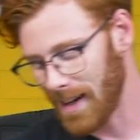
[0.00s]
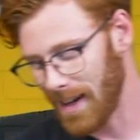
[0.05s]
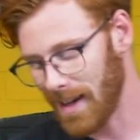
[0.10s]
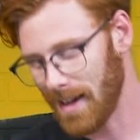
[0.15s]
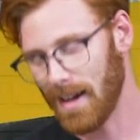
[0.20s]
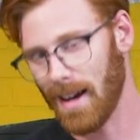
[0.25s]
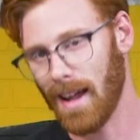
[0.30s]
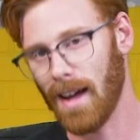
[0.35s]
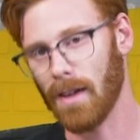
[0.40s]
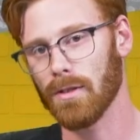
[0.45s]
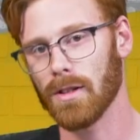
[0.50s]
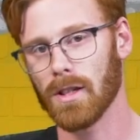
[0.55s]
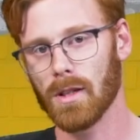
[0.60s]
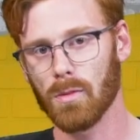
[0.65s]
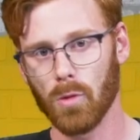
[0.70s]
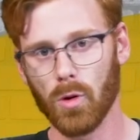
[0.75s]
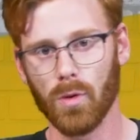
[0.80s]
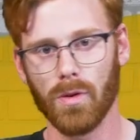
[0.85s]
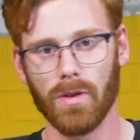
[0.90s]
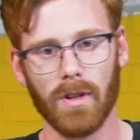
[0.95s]
in and out
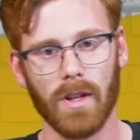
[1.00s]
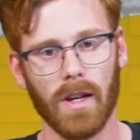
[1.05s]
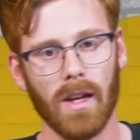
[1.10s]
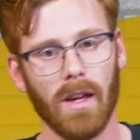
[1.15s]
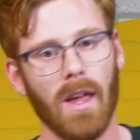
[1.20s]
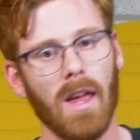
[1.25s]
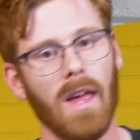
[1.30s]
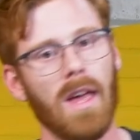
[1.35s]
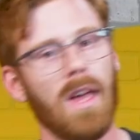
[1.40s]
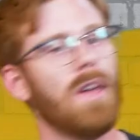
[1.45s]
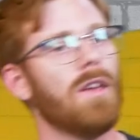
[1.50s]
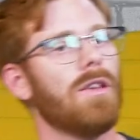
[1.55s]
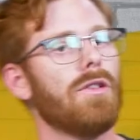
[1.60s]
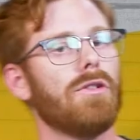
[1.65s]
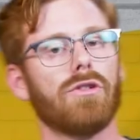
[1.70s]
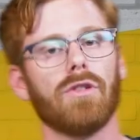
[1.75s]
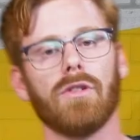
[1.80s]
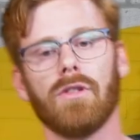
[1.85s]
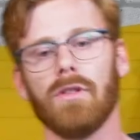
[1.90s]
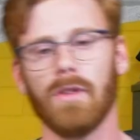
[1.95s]
smoothly.
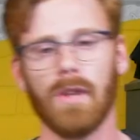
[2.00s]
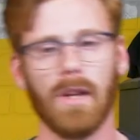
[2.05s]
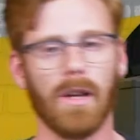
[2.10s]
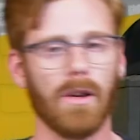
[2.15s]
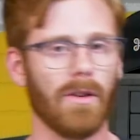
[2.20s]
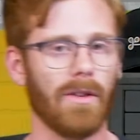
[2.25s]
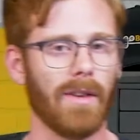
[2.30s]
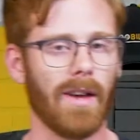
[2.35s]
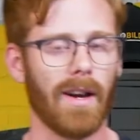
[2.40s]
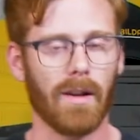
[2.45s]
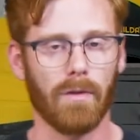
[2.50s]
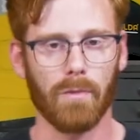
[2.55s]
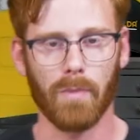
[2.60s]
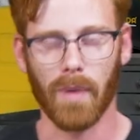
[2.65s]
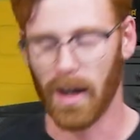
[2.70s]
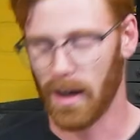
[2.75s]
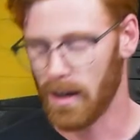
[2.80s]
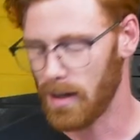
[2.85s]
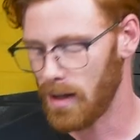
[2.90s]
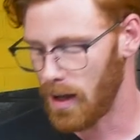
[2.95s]
You shouldn't hear a lot of
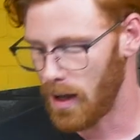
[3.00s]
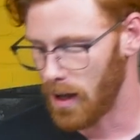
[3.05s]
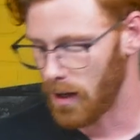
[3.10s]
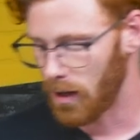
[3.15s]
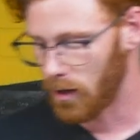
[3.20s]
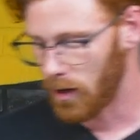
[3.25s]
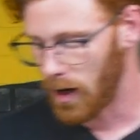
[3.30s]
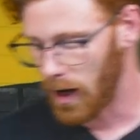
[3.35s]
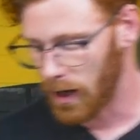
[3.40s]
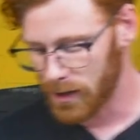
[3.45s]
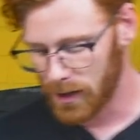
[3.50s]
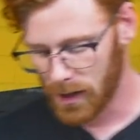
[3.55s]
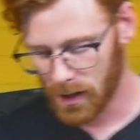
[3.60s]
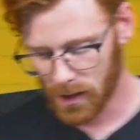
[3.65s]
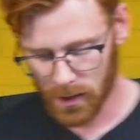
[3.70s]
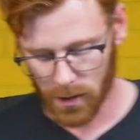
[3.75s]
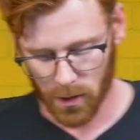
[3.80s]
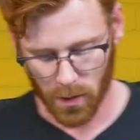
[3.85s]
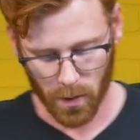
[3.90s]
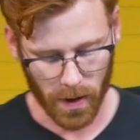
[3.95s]
binding or
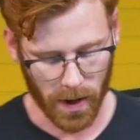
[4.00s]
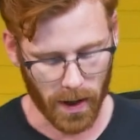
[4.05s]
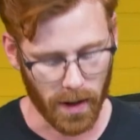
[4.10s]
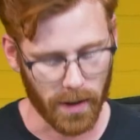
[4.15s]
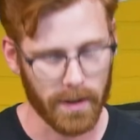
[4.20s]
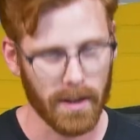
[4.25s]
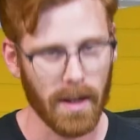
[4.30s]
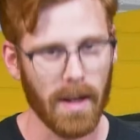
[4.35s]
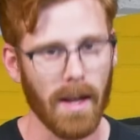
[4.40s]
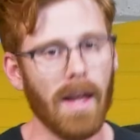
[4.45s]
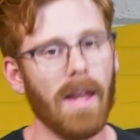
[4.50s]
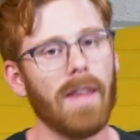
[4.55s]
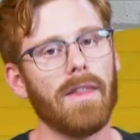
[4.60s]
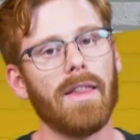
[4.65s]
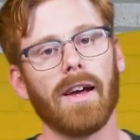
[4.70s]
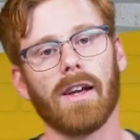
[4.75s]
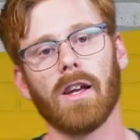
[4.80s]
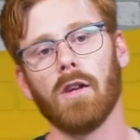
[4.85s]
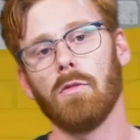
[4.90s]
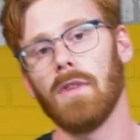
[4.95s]
excess noise.
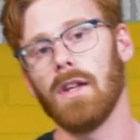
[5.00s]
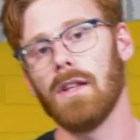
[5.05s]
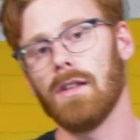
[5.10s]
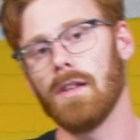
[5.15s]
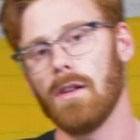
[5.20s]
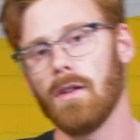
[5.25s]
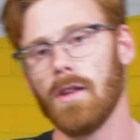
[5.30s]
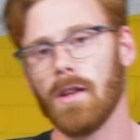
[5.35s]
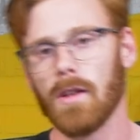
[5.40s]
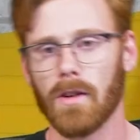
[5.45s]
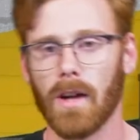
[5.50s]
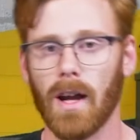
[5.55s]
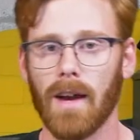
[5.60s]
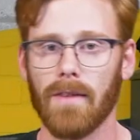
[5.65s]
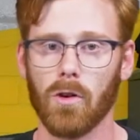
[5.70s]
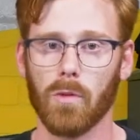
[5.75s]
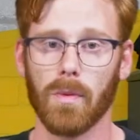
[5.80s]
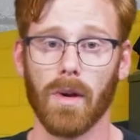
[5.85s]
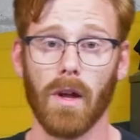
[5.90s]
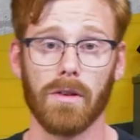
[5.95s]
That can mean that you either
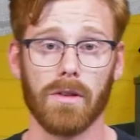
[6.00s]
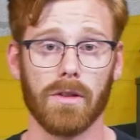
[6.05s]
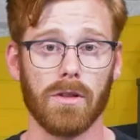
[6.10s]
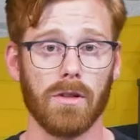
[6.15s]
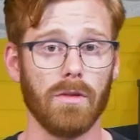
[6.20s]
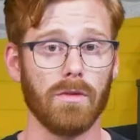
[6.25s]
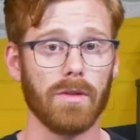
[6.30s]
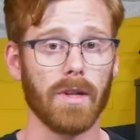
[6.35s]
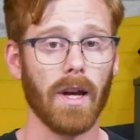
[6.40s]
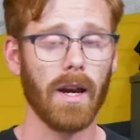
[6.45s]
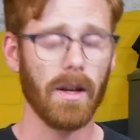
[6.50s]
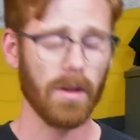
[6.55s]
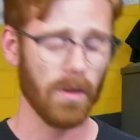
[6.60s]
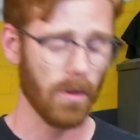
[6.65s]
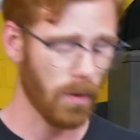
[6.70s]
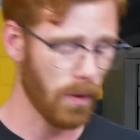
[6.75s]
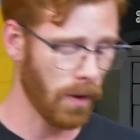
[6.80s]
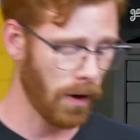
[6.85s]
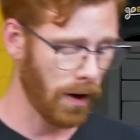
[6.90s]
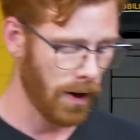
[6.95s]
have your belt too tight
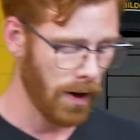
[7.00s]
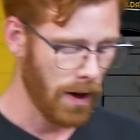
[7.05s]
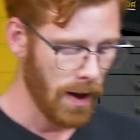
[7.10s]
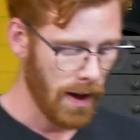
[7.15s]
or